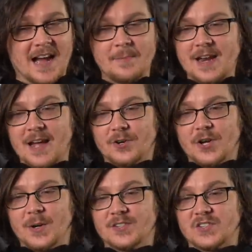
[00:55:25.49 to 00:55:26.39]
I mean, I don't
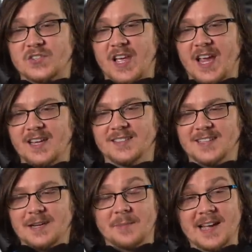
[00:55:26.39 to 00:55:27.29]
know what else to say,
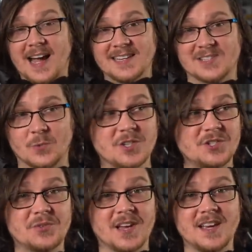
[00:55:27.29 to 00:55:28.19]
but guys, what did
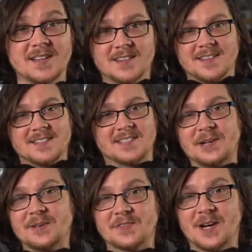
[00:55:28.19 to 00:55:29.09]
you think?
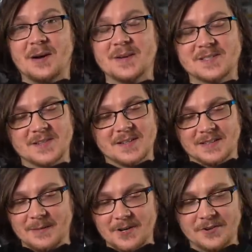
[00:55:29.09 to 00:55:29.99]
Sound off the comments.
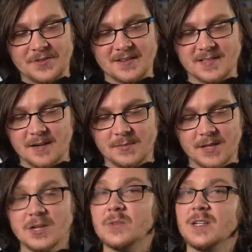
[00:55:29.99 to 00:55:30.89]
Let me know your thoughts down
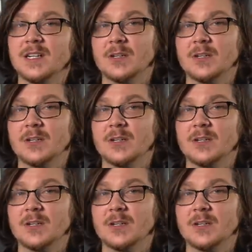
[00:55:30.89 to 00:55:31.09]
below.